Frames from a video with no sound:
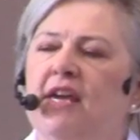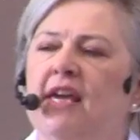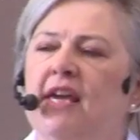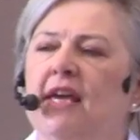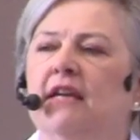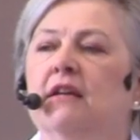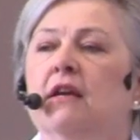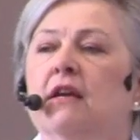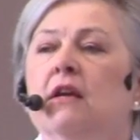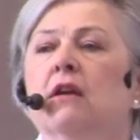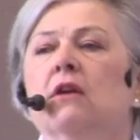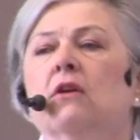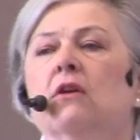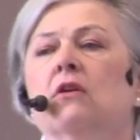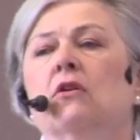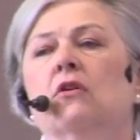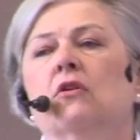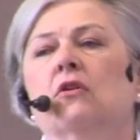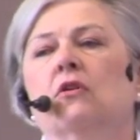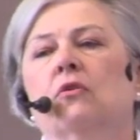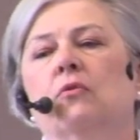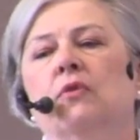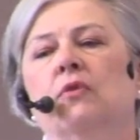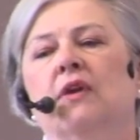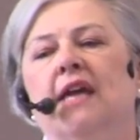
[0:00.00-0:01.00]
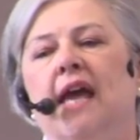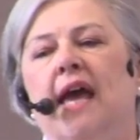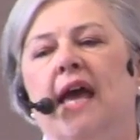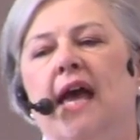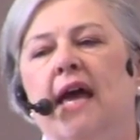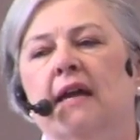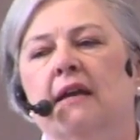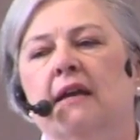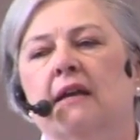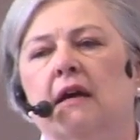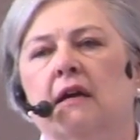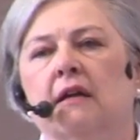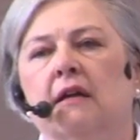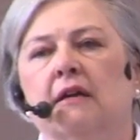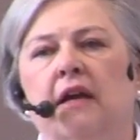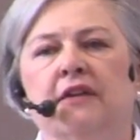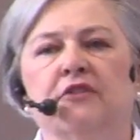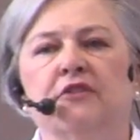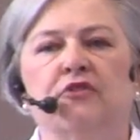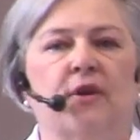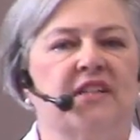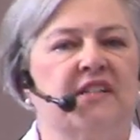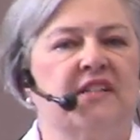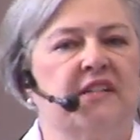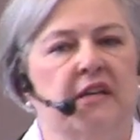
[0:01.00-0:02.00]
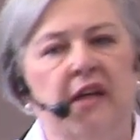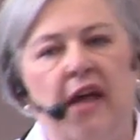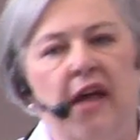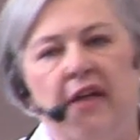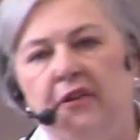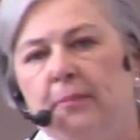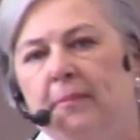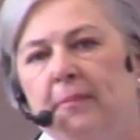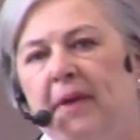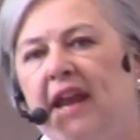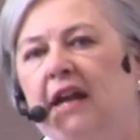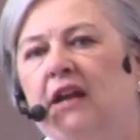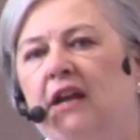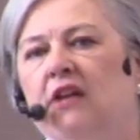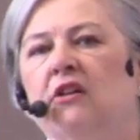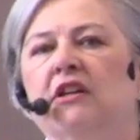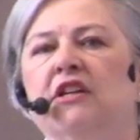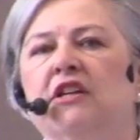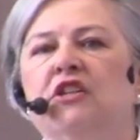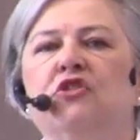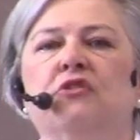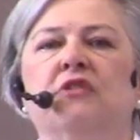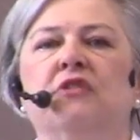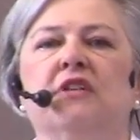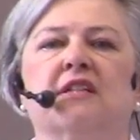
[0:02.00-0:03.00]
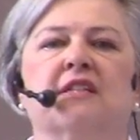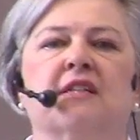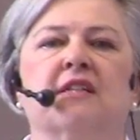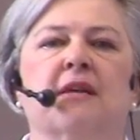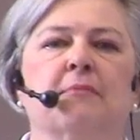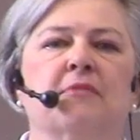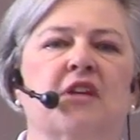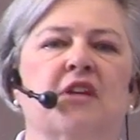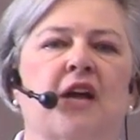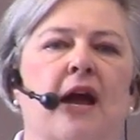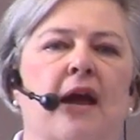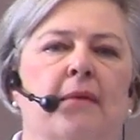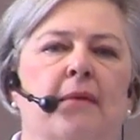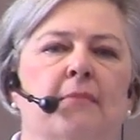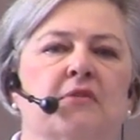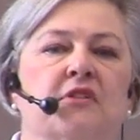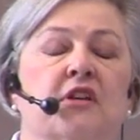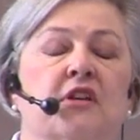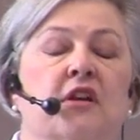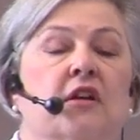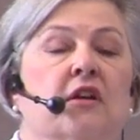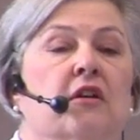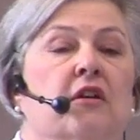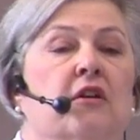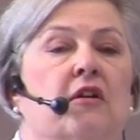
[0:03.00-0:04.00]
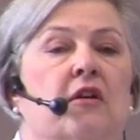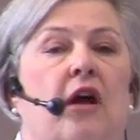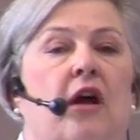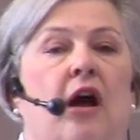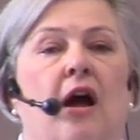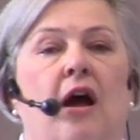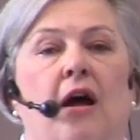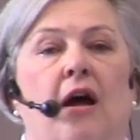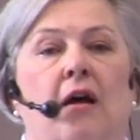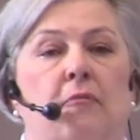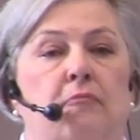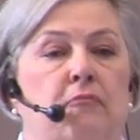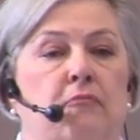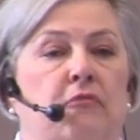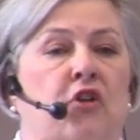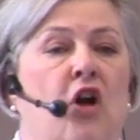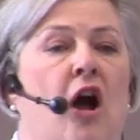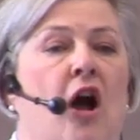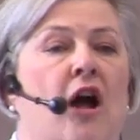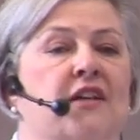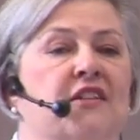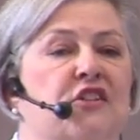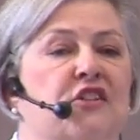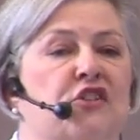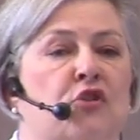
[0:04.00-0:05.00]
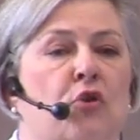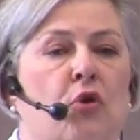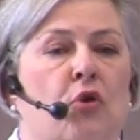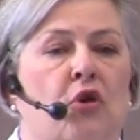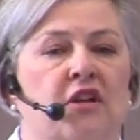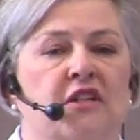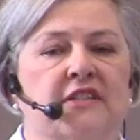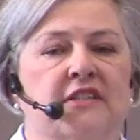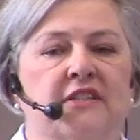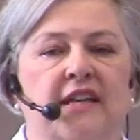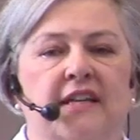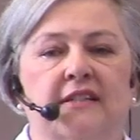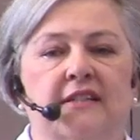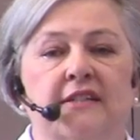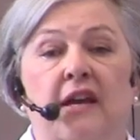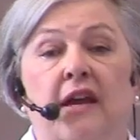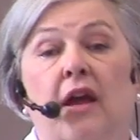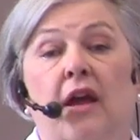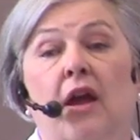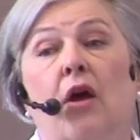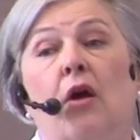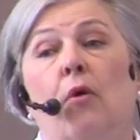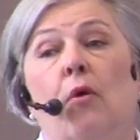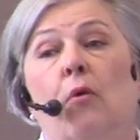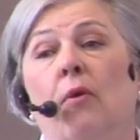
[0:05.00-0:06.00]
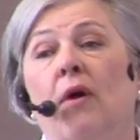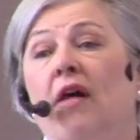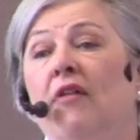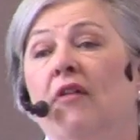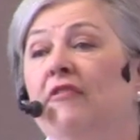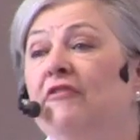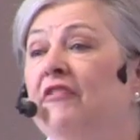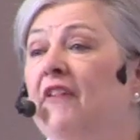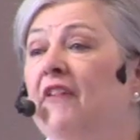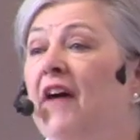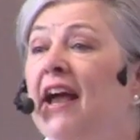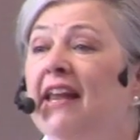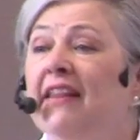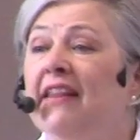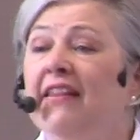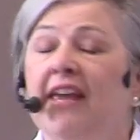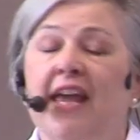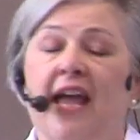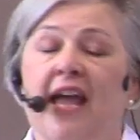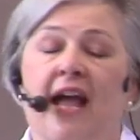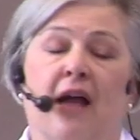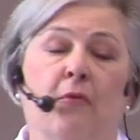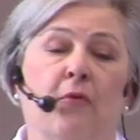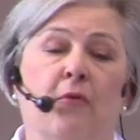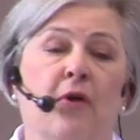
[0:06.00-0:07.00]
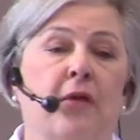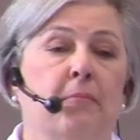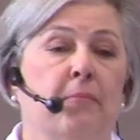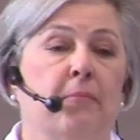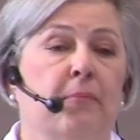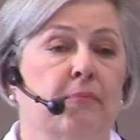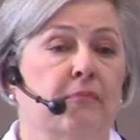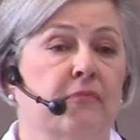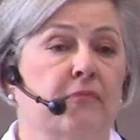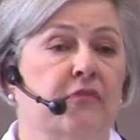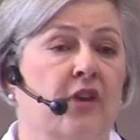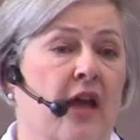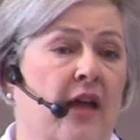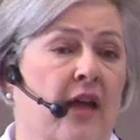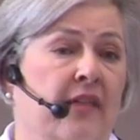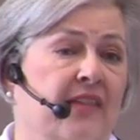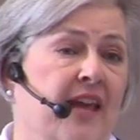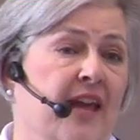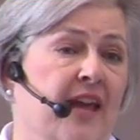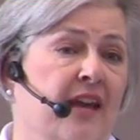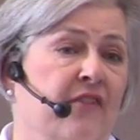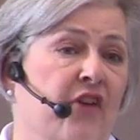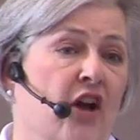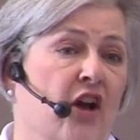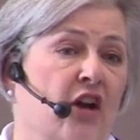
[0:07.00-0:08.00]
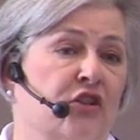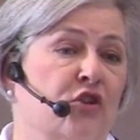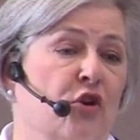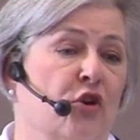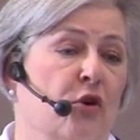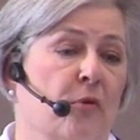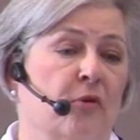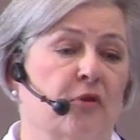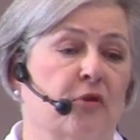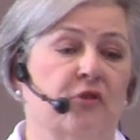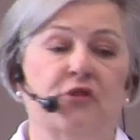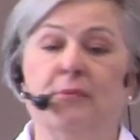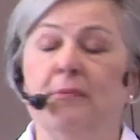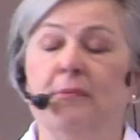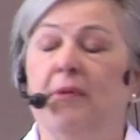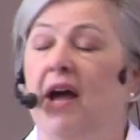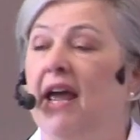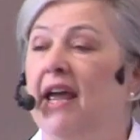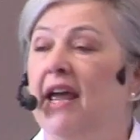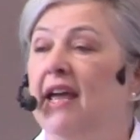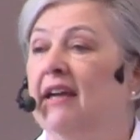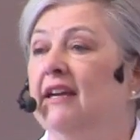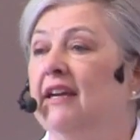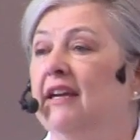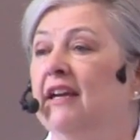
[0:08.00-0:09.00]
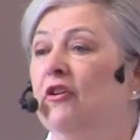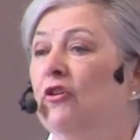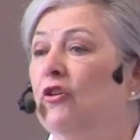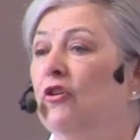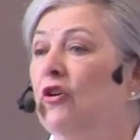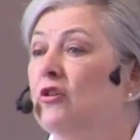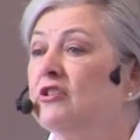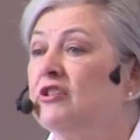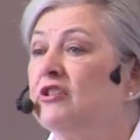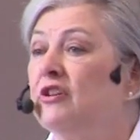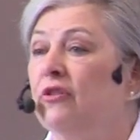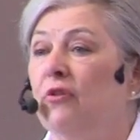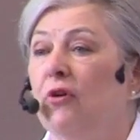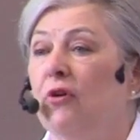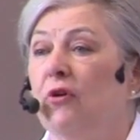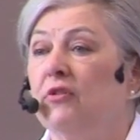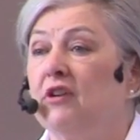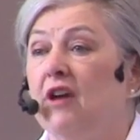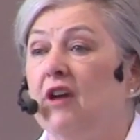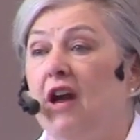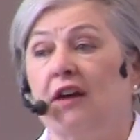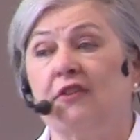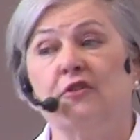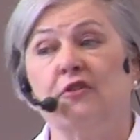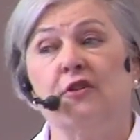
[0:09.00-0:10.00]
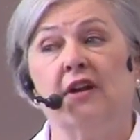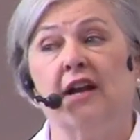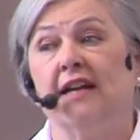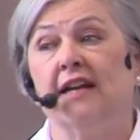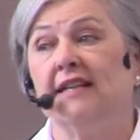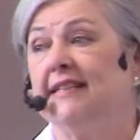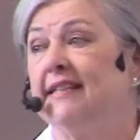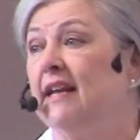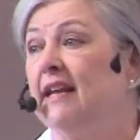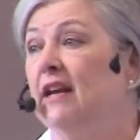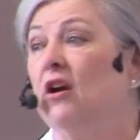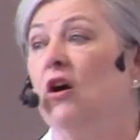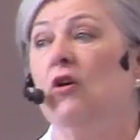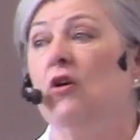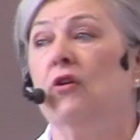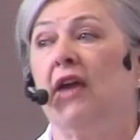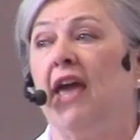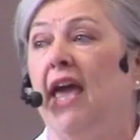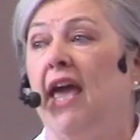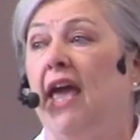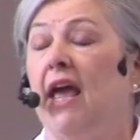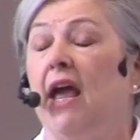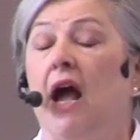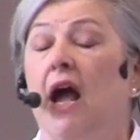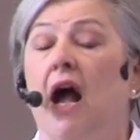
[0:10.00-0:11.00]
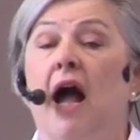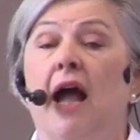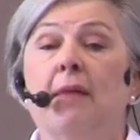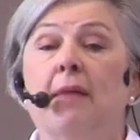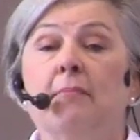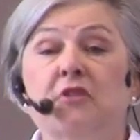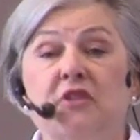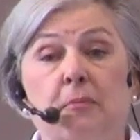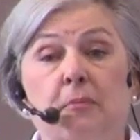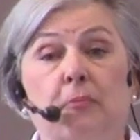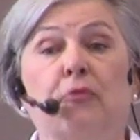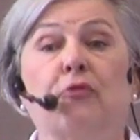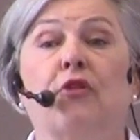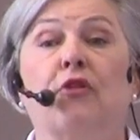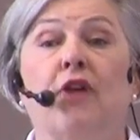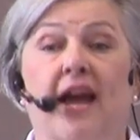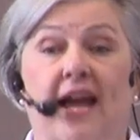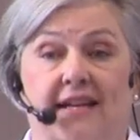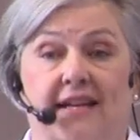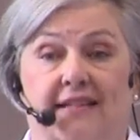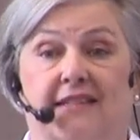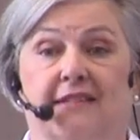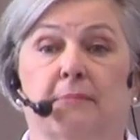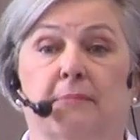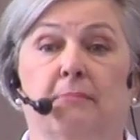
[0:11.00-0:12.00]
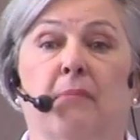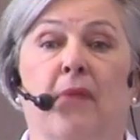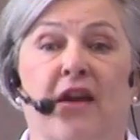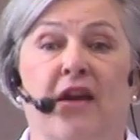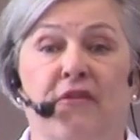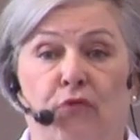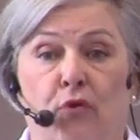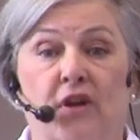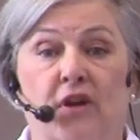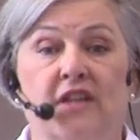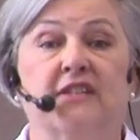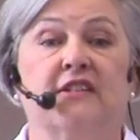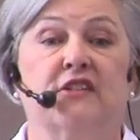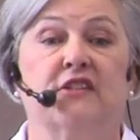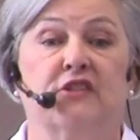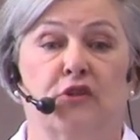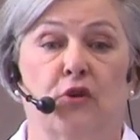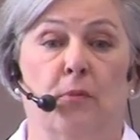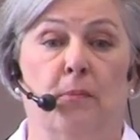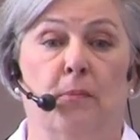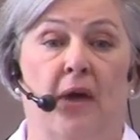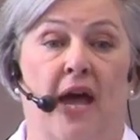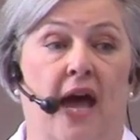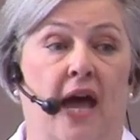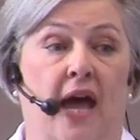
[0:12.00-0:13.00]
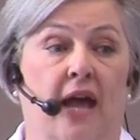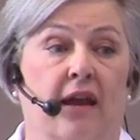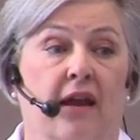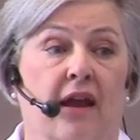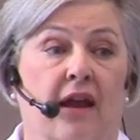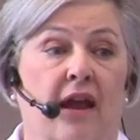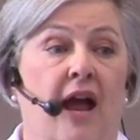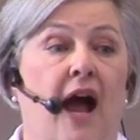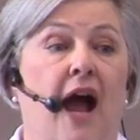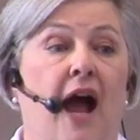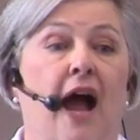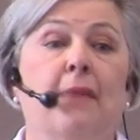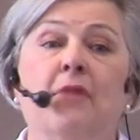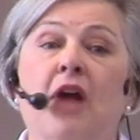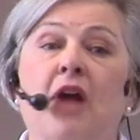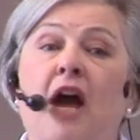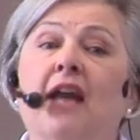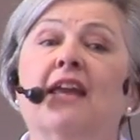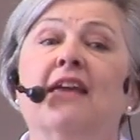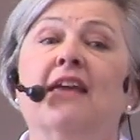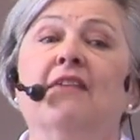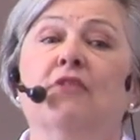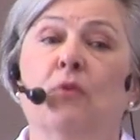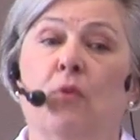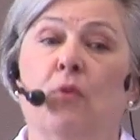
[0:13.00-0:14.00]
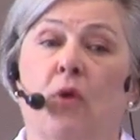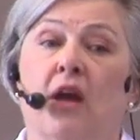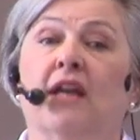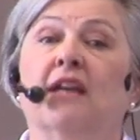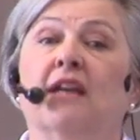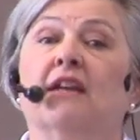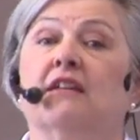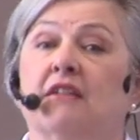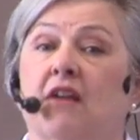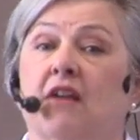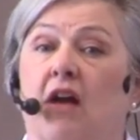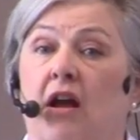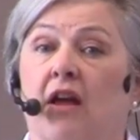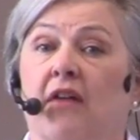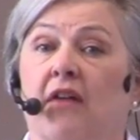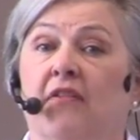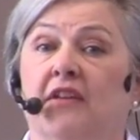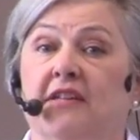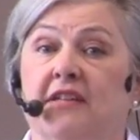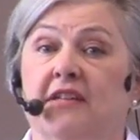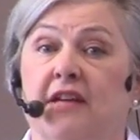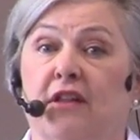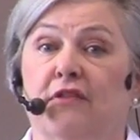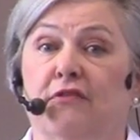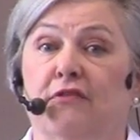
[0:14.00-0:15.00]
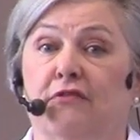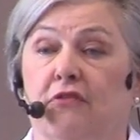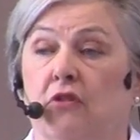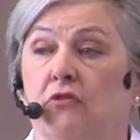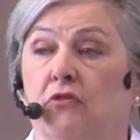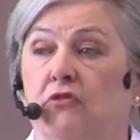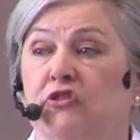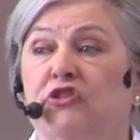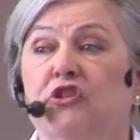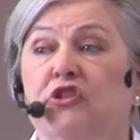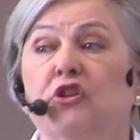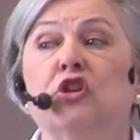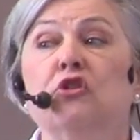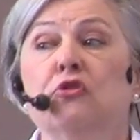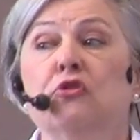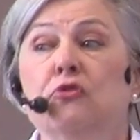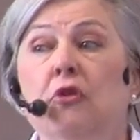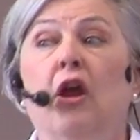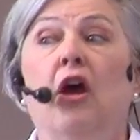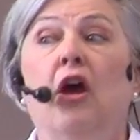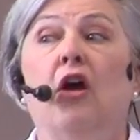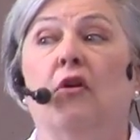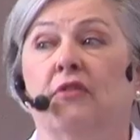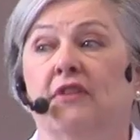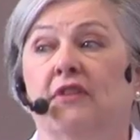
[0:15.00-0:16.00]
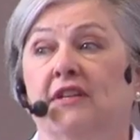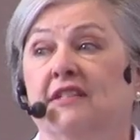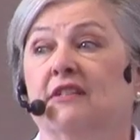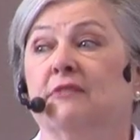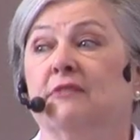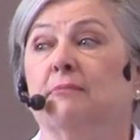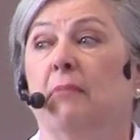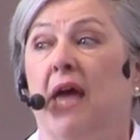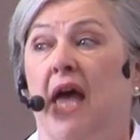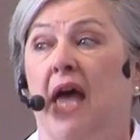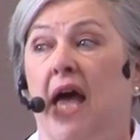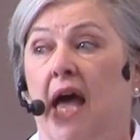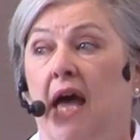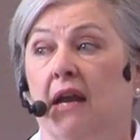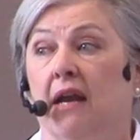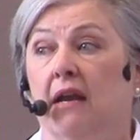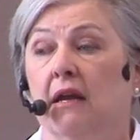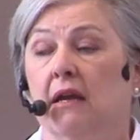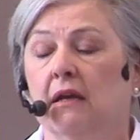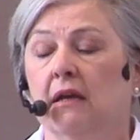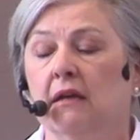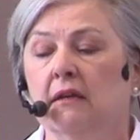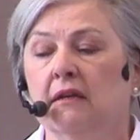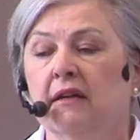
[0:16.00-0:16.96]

We had addressed another medical issue that sometimes causes hoarseness. Well, finally, I went at the end of October to my ear, nose, and throat doctor, and I said, okay, I'm depressed. My voice is so bad. I'm not even wanting to talk on the telephone, so you know this is bad.